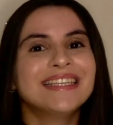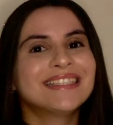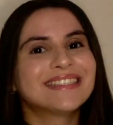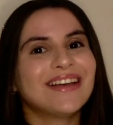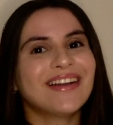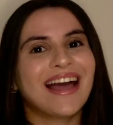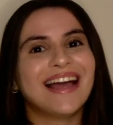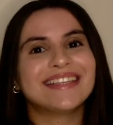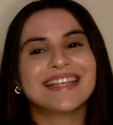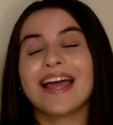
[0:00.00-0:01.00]
So
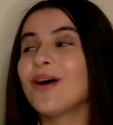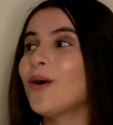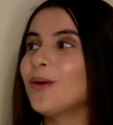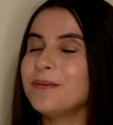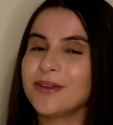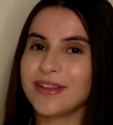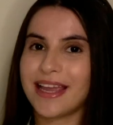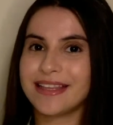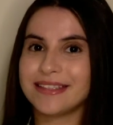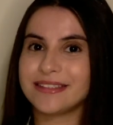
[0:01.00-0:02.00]
guys, I hope you
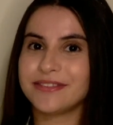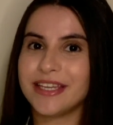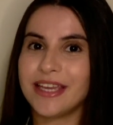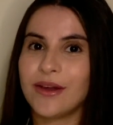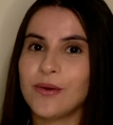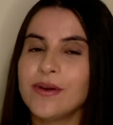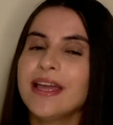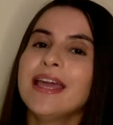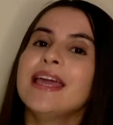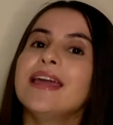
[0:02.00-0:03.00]
like this video.
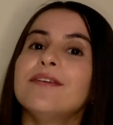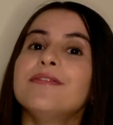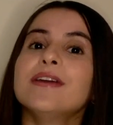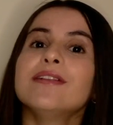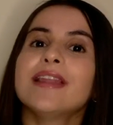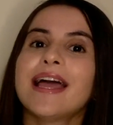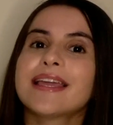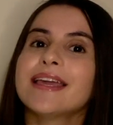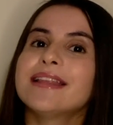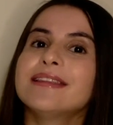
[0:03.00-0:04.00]
If you like
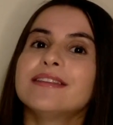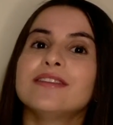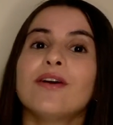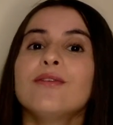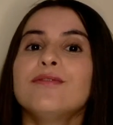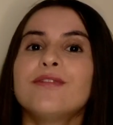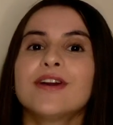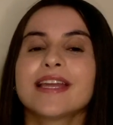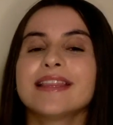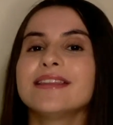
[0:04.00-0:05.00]
it, don't
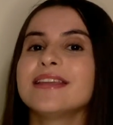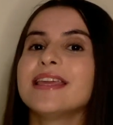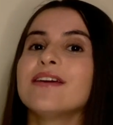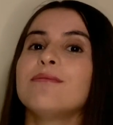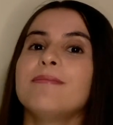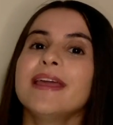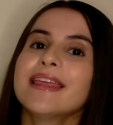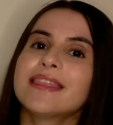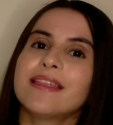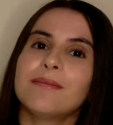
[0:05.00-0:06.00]
forget to give big
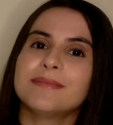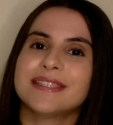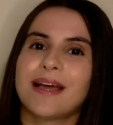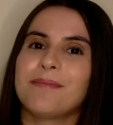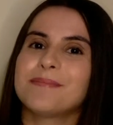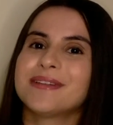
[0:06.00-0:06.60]
thumbs up,